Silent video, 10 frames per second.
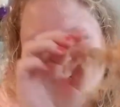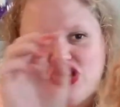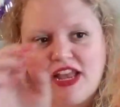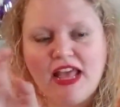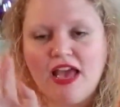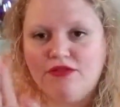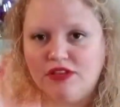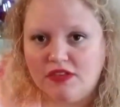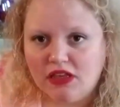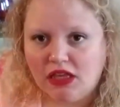And
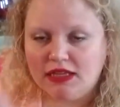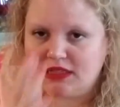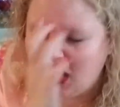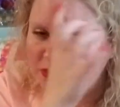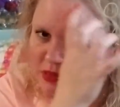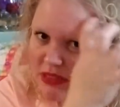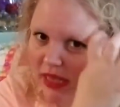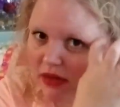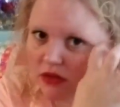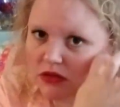everything is
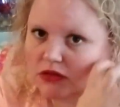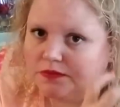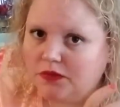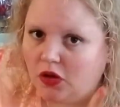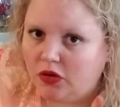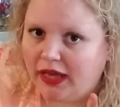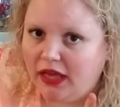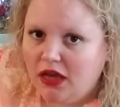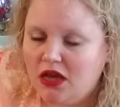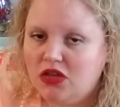upcycled, okay?